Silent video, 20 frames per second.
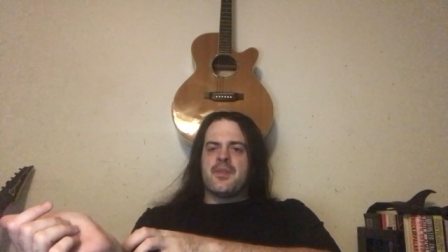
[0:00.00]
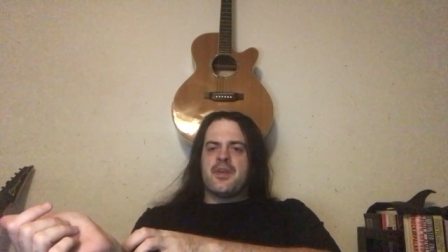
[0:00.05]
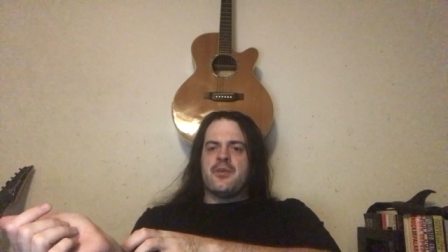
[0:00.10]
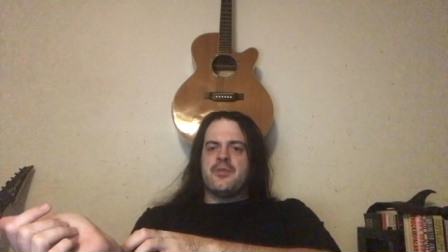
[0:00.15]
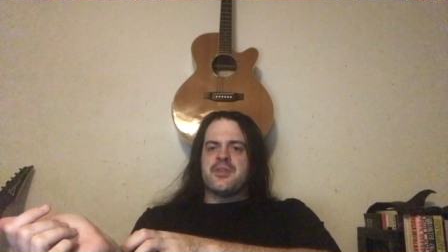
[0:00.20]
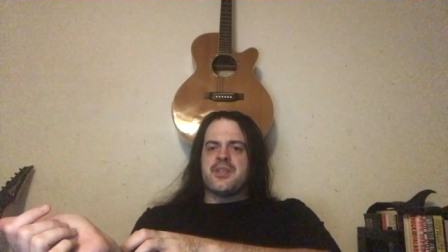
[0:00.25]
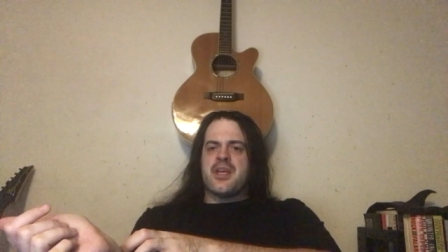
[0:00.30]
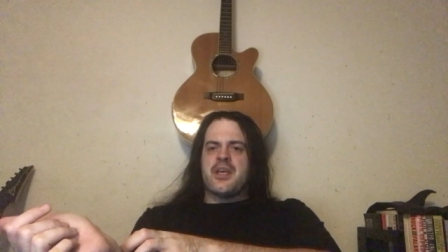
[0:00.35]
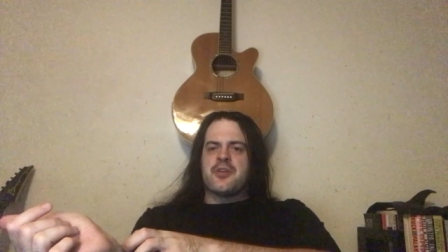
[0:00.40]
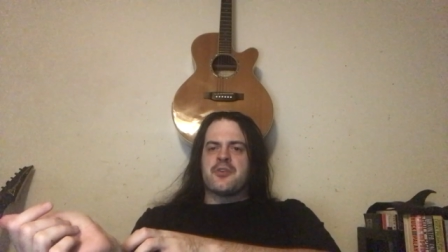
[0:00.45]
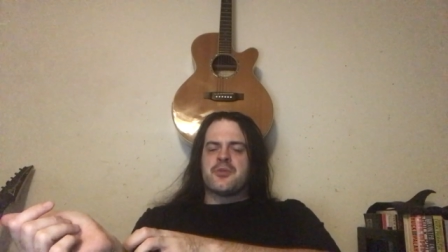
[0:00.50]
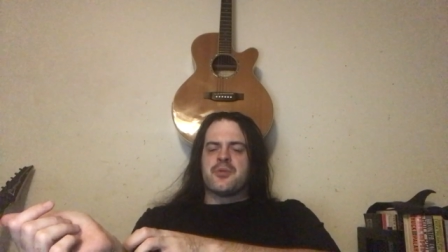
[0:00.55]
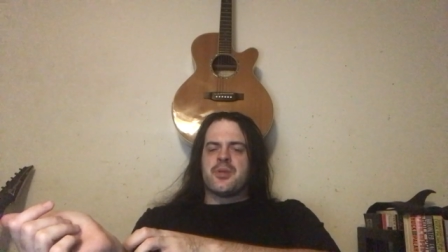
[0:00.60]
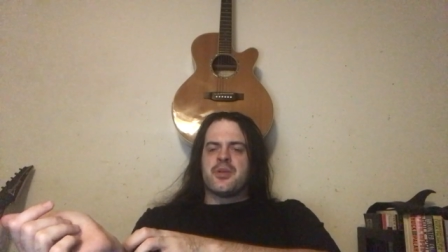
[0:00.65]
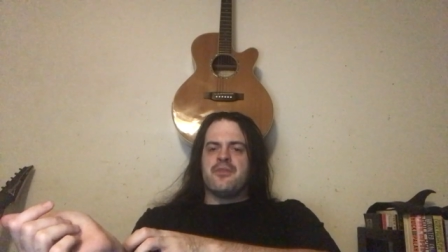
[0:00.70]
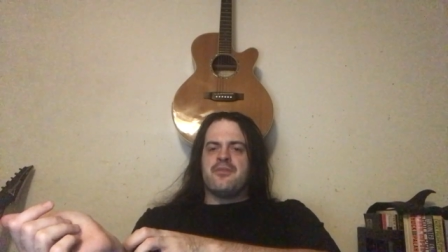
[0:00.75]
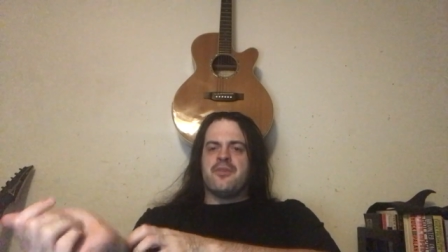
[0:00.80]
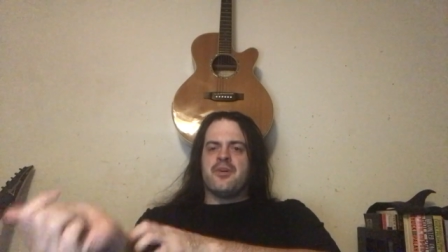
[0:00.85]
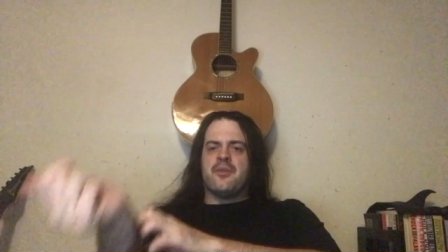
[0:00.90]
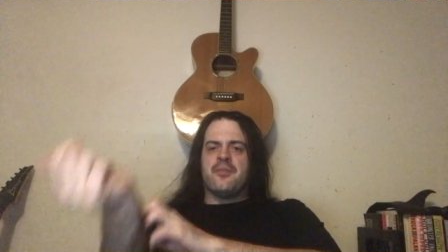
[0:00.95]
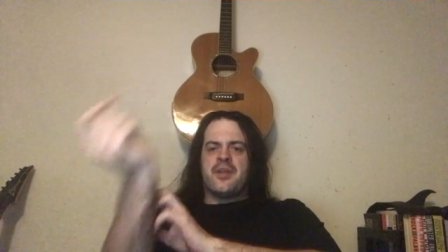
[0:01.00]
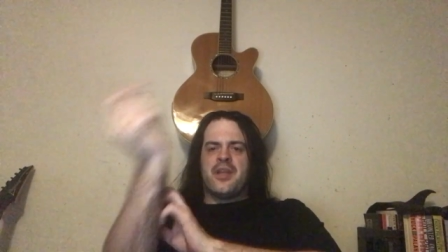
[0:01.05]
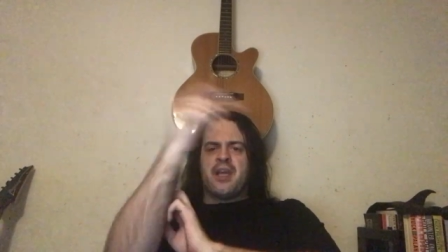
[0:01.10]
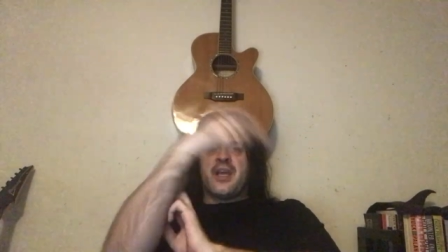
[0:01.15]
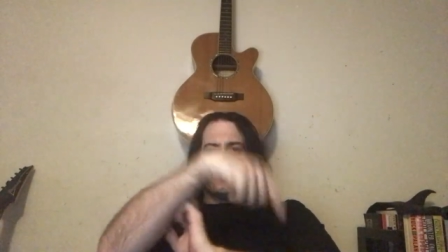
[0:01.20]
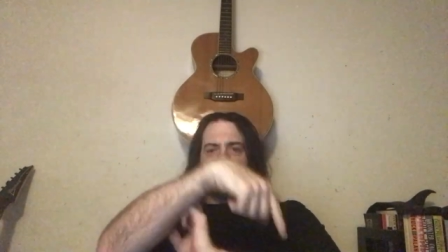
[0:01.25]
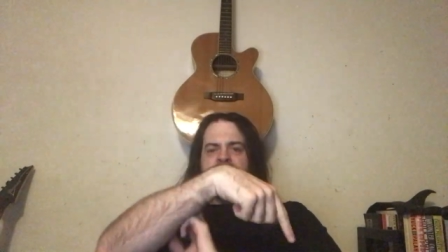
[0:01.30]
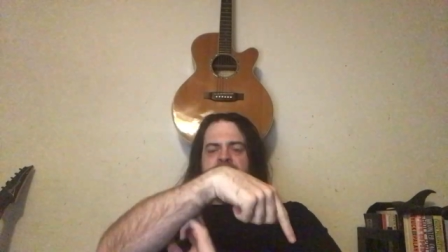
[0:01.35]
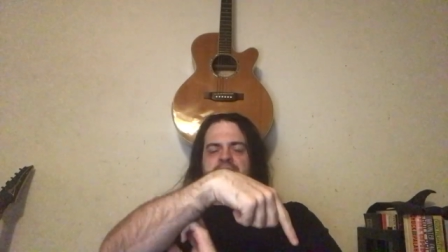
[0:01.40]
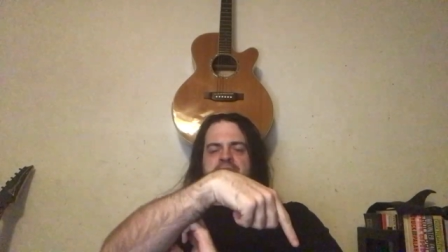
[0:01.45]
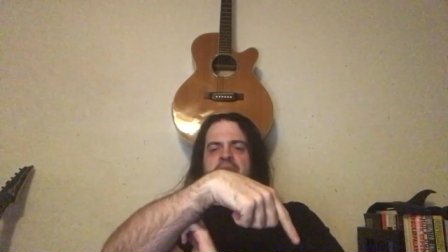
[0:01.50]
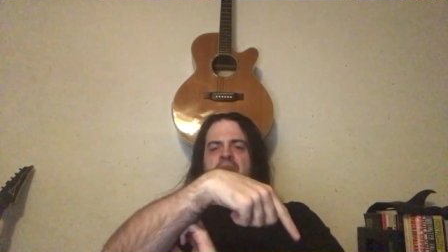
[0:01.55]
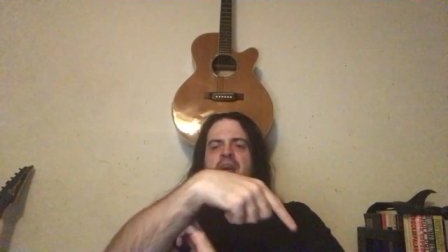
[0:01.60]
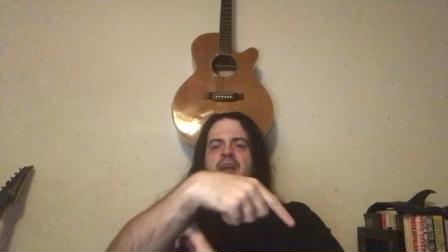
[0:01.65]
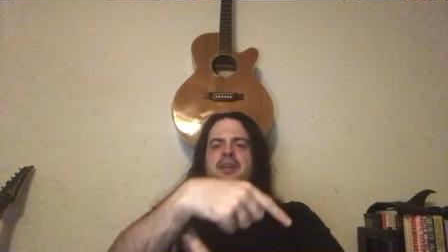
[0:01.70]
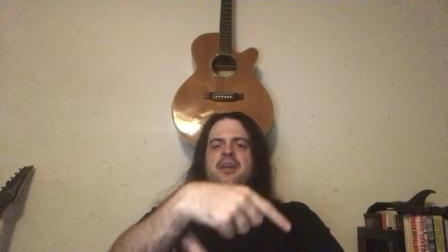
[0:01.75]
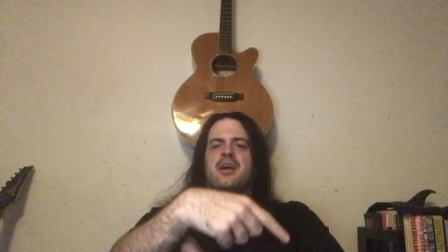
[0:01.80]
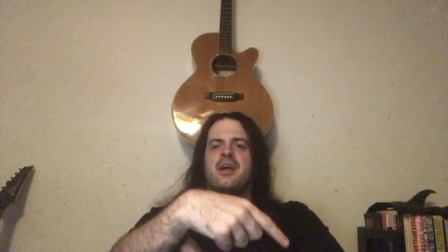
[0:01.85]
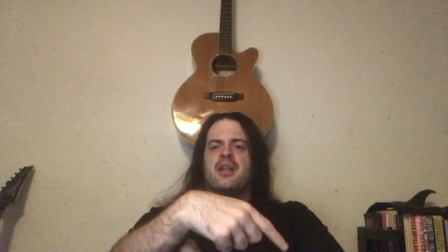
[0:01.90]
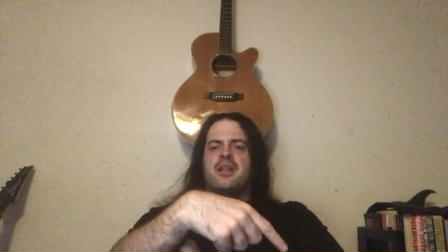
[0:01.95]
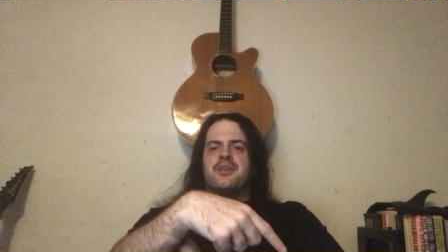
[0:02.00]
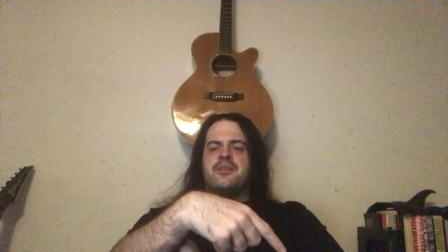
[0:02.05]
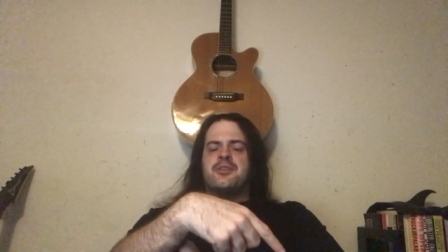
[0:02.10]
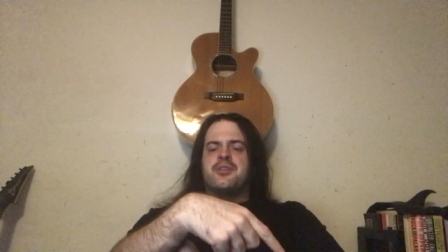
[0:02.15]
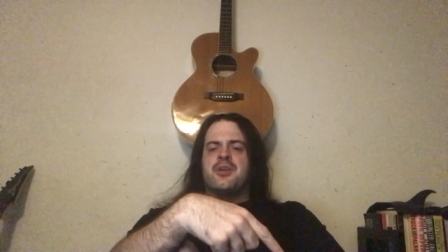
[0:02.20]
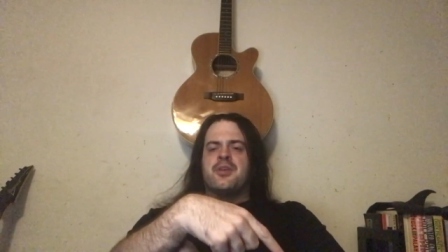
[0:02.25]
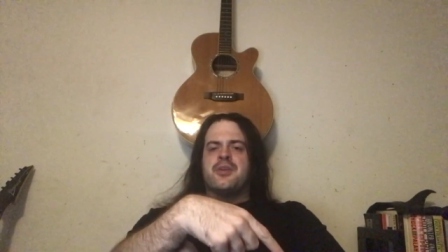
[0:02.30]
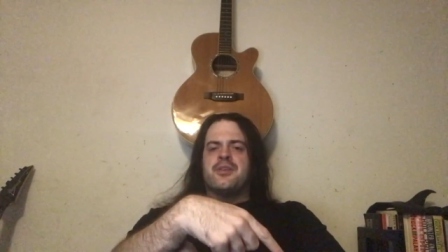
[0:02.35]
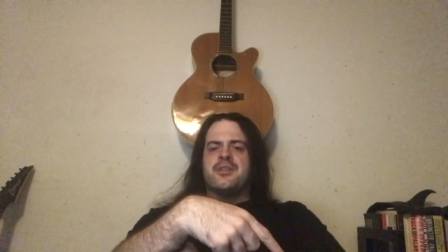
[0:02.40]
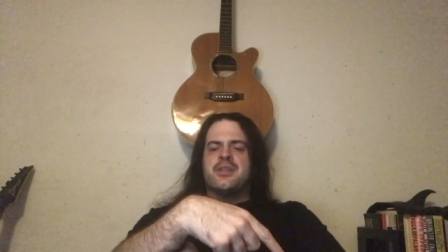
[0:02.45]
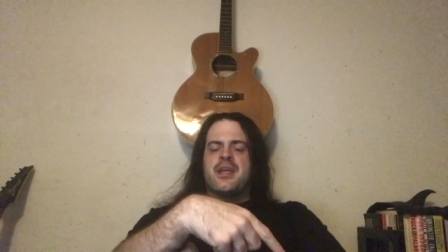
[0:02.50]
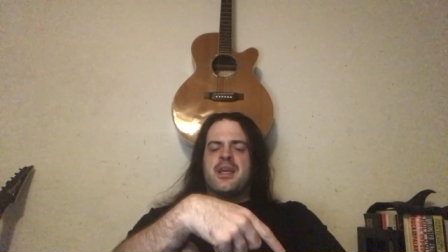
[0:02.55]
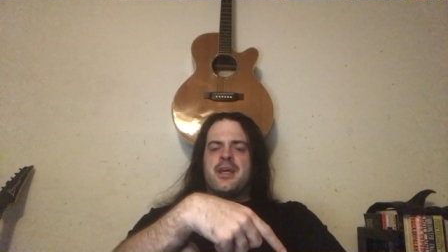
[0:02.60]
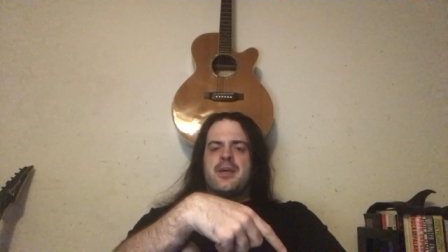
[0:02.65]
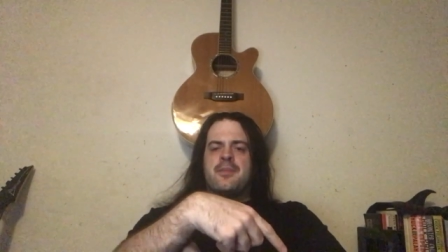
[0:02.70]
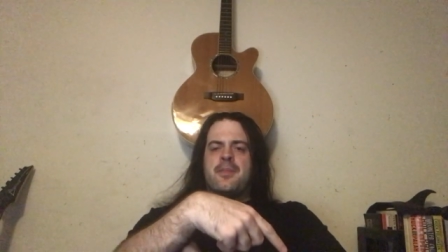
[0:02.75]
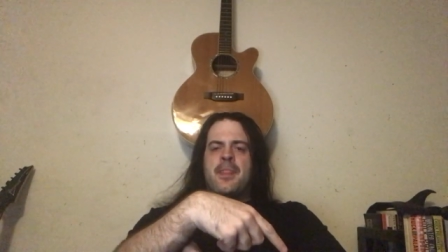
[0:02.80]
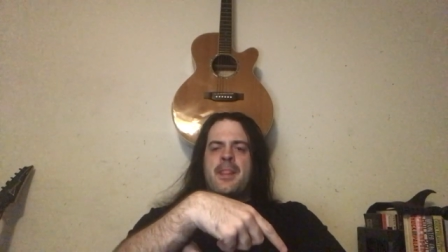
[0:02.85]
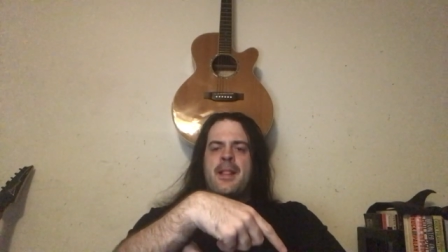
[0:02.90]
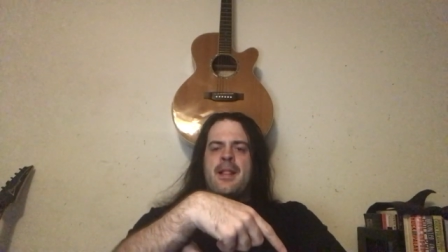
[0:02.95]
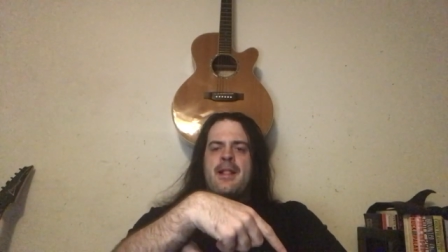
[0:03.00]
it was actually filmed at Agnes Scott College here in town,